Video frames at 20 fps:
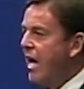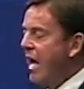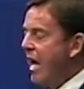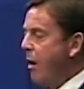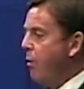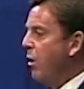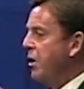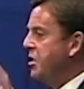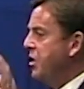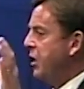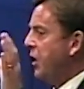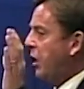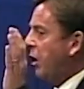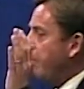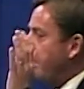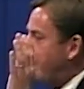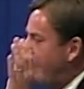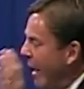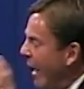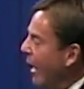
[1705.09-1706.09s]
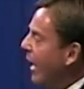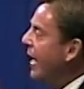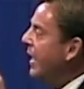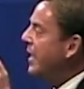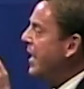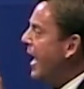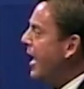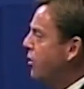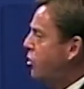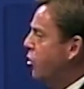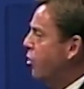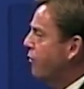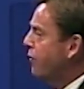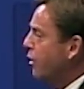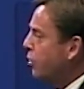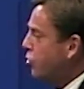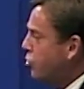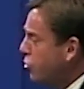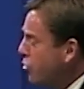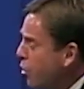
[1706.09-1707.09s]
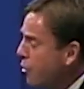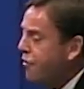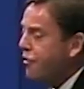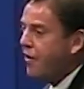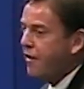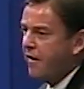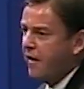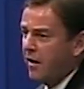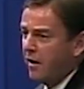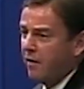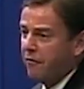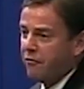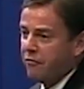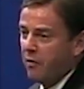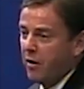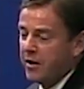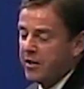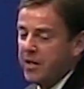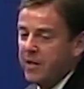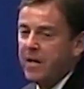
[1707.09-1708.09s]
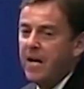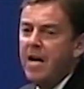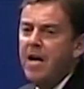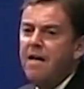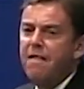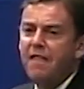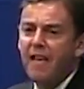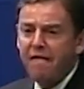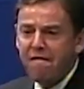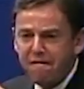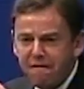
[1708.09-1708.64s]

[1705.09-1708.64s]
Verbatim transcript: It wasn't the compelling nature of the truth that they confronted. They